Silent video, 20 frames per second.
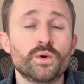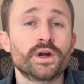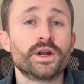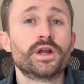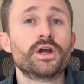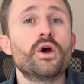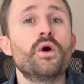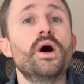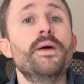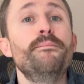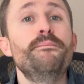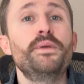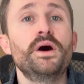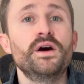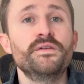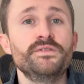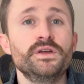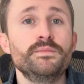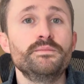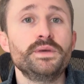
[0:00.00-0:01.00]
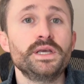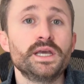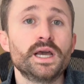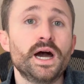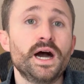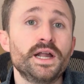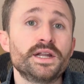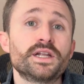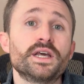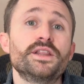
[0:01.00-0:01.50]
We're going to go above and
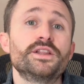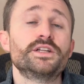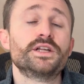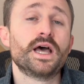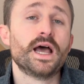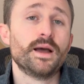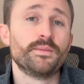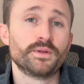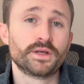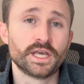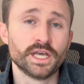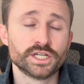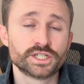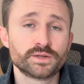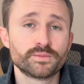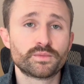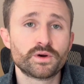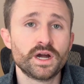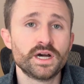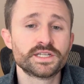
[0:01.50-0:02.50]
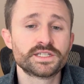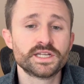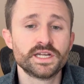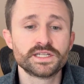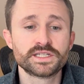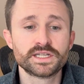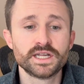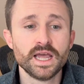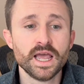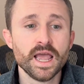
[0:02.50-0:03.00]
beyond in the application
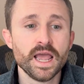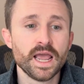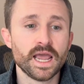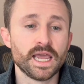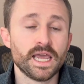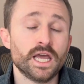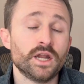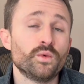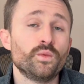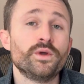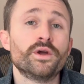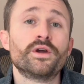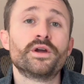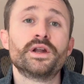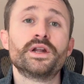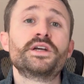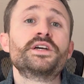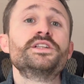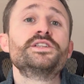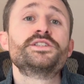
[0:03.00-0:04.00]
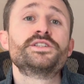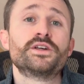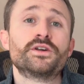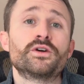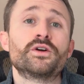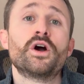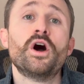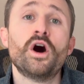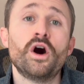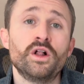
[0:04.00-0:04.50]
process, and we are going to
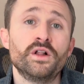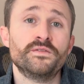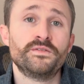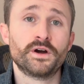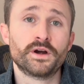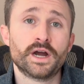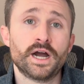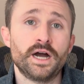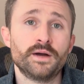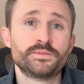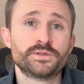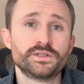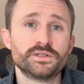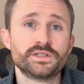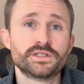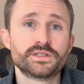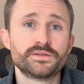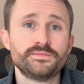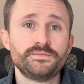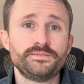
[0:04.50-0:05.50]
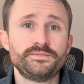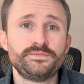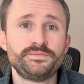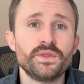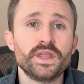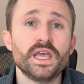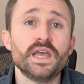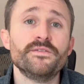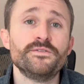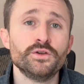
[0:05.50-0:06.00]
consider all of our options.
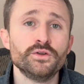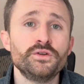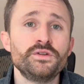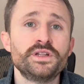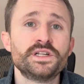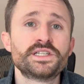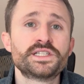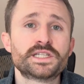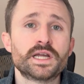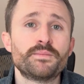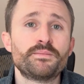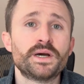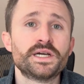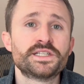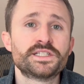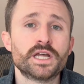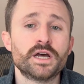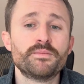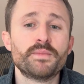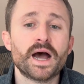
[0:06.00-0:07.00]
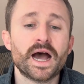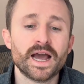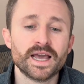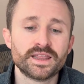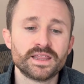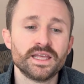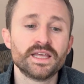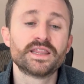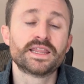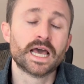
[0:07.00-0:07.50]
If you do this step by step, I
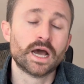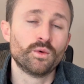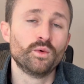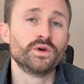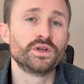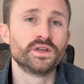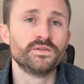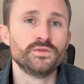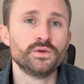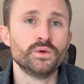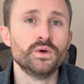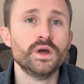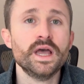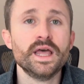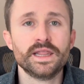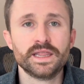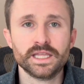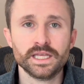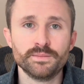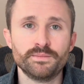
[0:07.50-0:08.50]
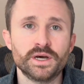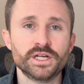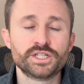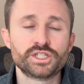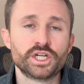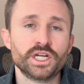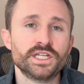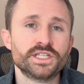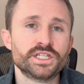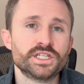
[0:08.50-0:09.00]
think that will give you the best
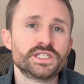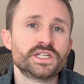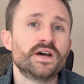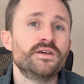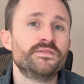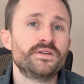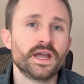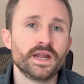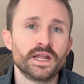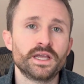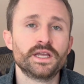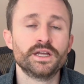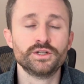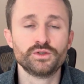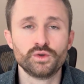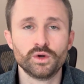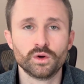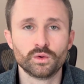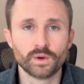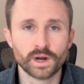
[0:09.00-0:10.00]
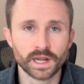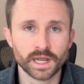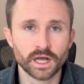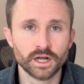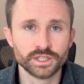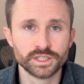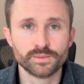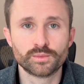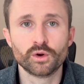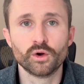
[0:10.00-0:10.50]
chances of getting into a
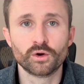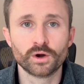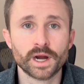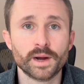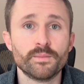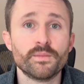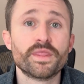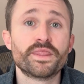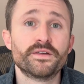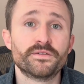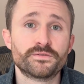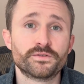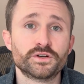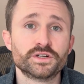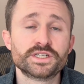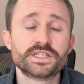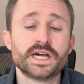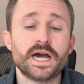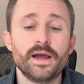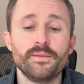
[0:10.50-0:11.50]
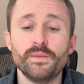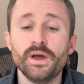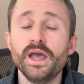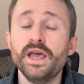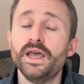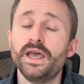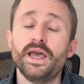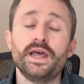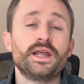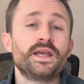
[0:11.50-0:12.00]
radiology program the first time.
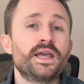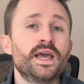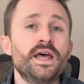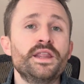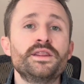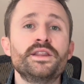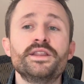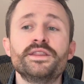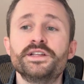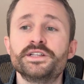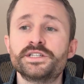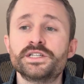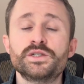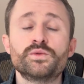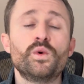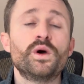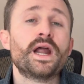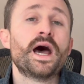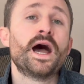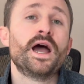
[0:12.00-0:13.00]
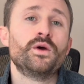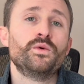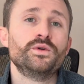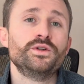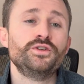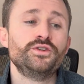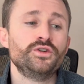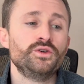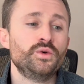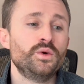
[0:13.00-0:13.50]
And again, this is what I would
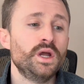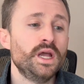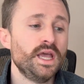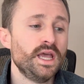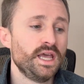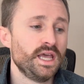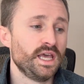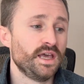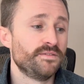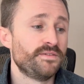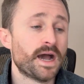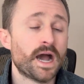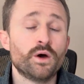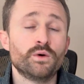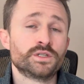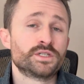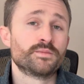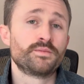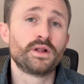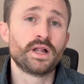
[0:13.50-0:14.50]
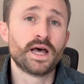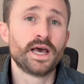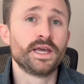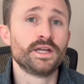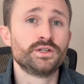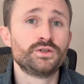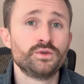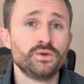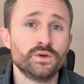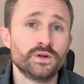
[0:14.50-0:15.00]
do if I was
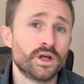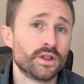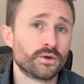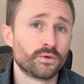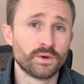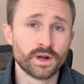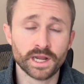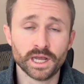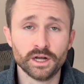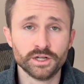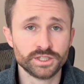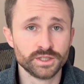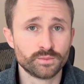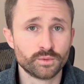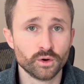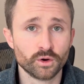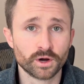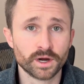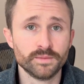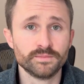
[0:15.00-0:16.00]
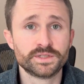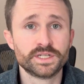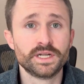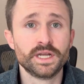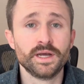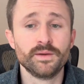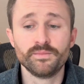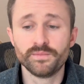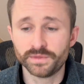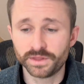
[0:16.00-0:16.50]
applying to another radiology program
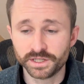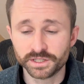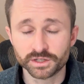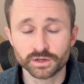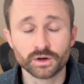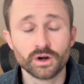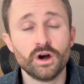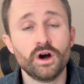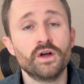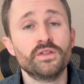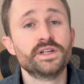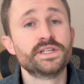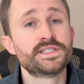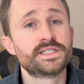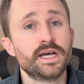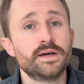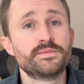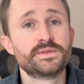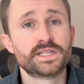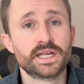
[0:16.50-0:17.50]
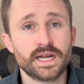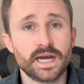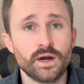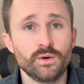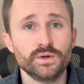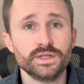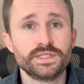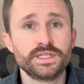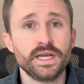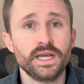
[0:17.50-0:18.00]
today. These are all the steps that I
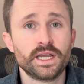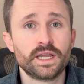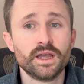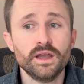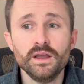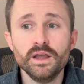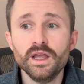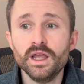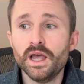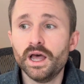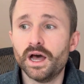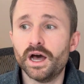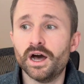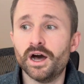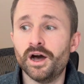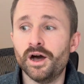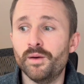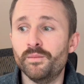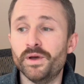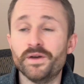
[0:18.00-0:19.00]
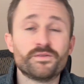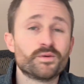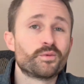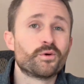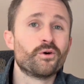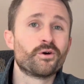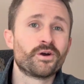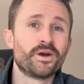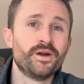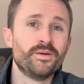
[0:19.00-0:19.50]
would take. If a
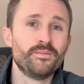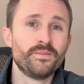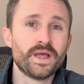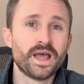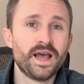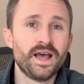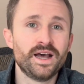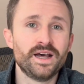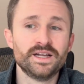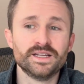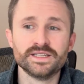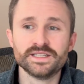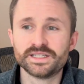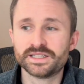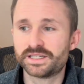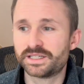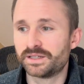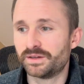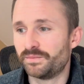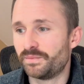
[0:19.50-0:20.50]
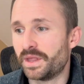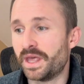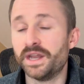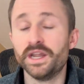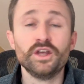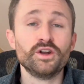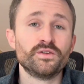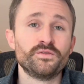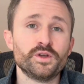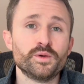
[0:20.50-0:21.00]
program has an
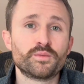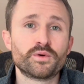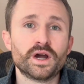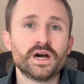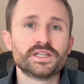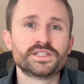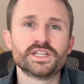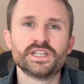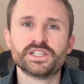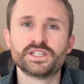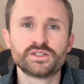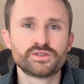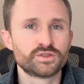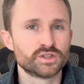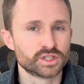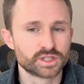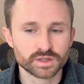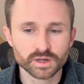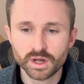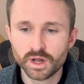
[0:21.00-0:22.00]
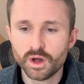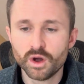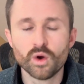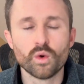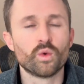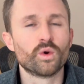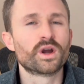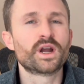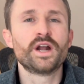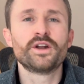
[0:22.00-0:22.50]
interview process, just
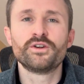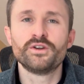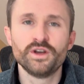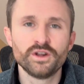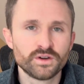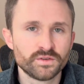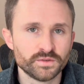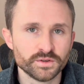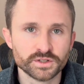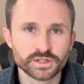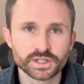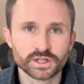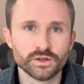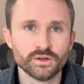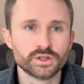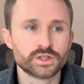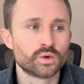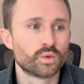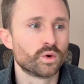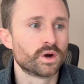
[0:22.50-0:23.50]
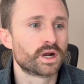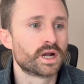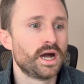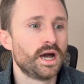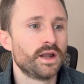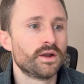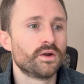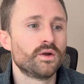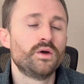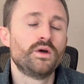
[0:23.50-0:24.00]
work on your interview skills, work
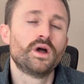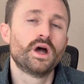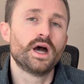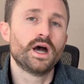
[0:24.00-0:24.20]
on